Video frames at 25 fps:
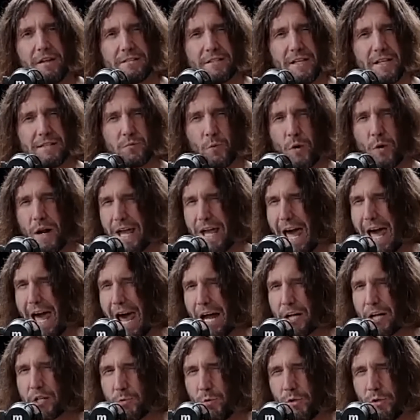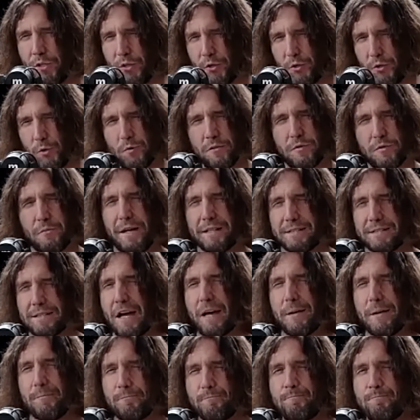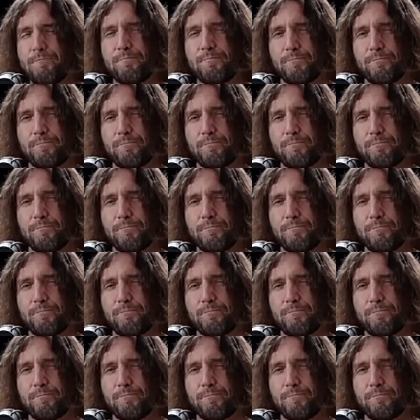it's what I actually do with my time.